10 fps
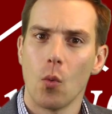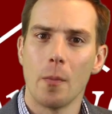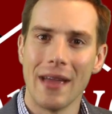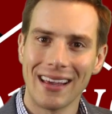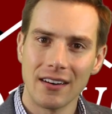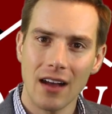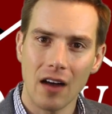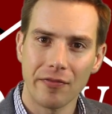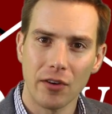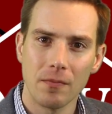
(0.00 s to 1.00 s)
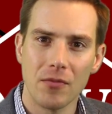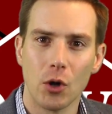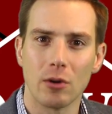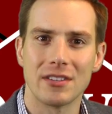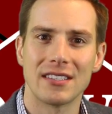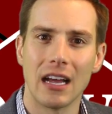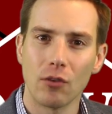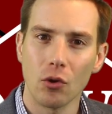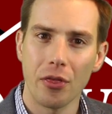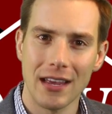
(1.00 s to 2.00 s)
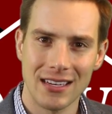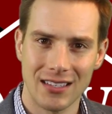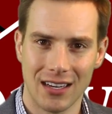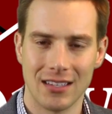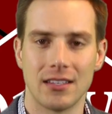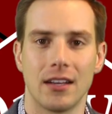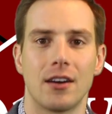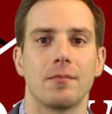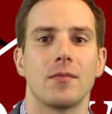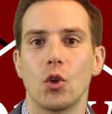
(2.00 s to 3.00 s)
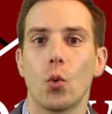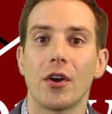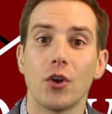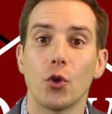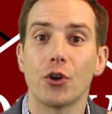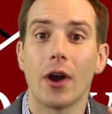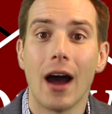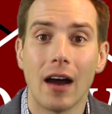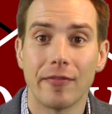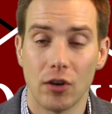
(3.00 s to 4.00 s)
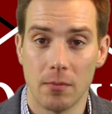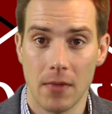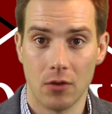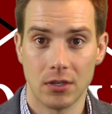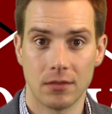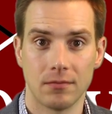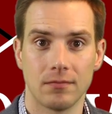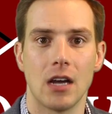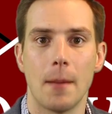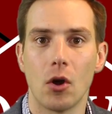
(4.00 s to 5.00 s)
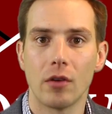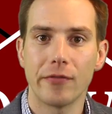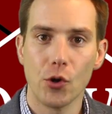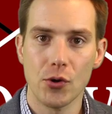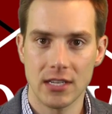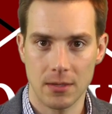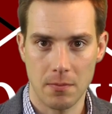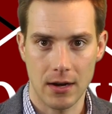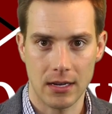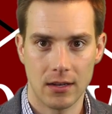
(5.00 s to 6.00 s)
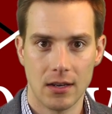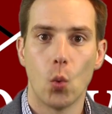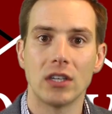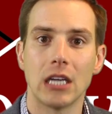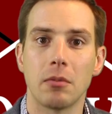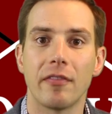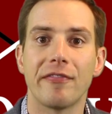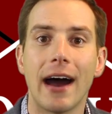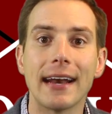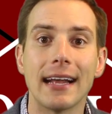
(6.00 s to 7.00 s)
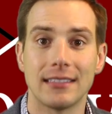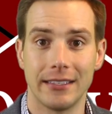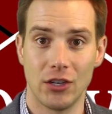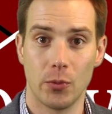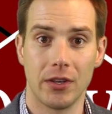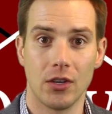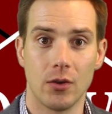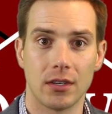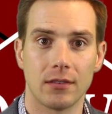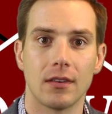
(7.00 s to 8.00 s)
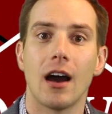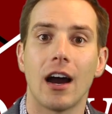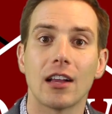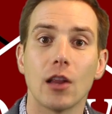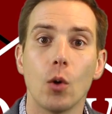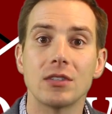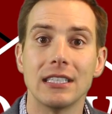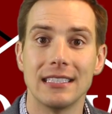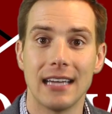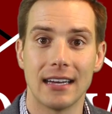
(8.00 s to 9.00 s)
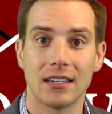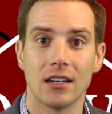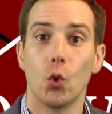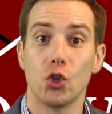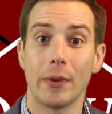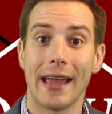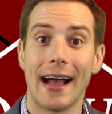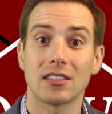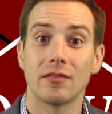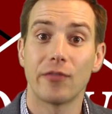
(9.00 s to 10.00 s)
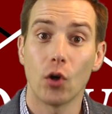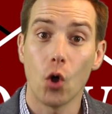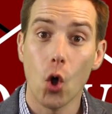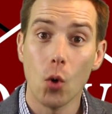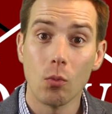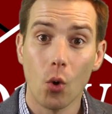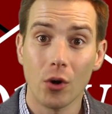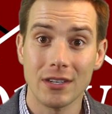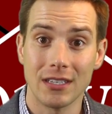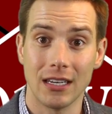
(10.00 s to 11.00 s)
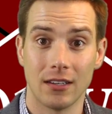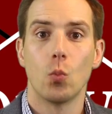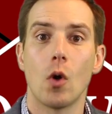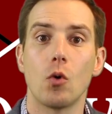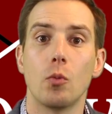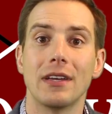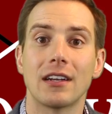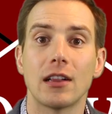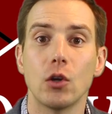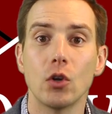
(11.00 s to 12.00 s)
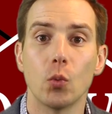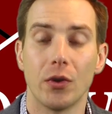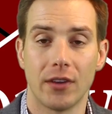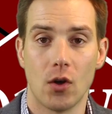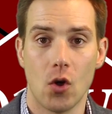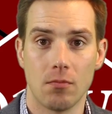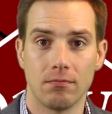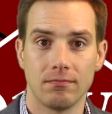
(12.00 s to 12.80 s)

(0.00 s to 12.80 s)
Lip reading: When making an offer, there are several things to consider. You want to know your offer amount of earnest money, what type of financing you'll be using, a closing date, will you be asking for a home warranty, what will be included with the home,